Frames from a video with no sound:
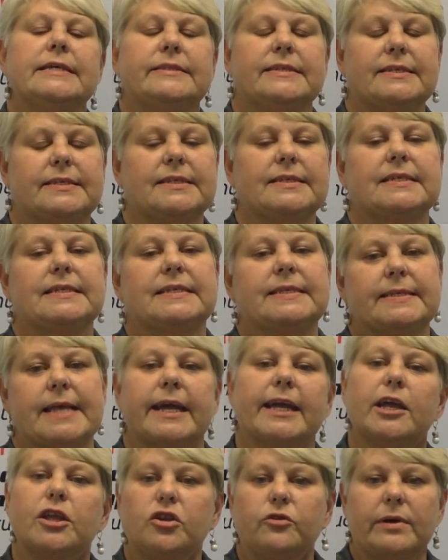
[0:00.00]
This is his
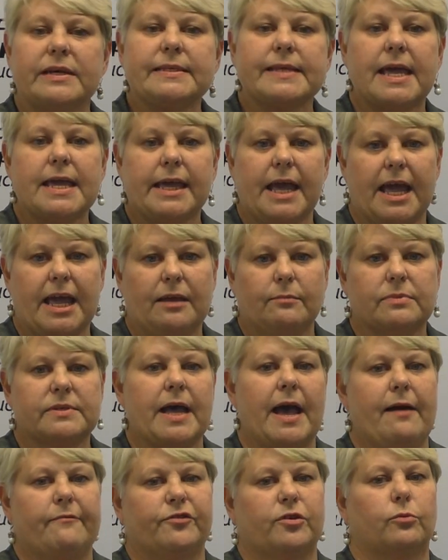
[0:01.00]
second USA Games
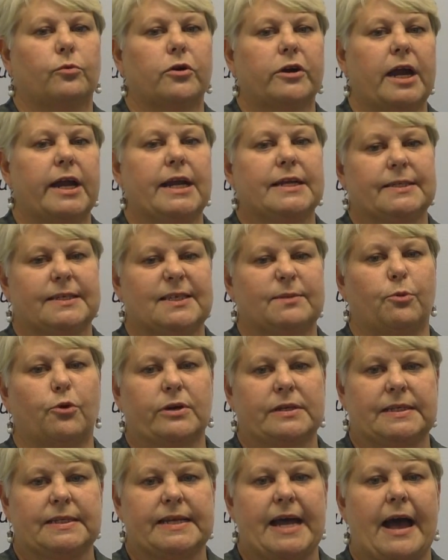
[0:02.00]
after working as a
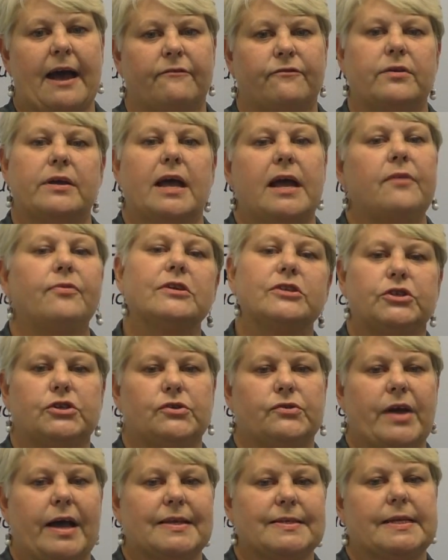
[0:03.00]
support staff at the
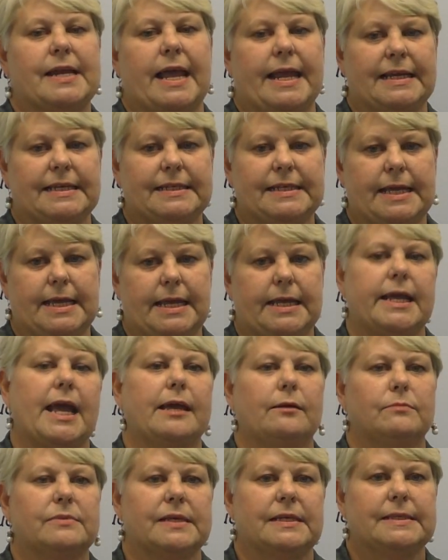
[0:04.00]
2018
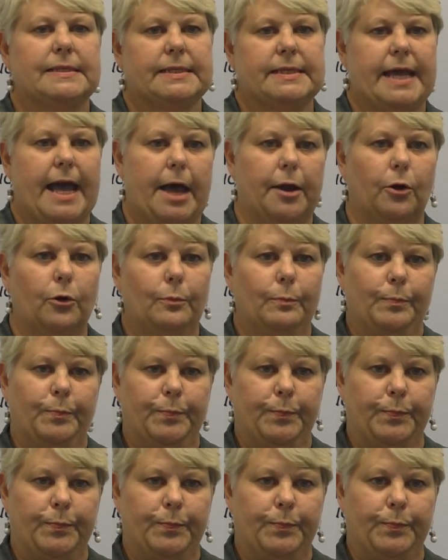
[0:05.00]
Games in Seattle.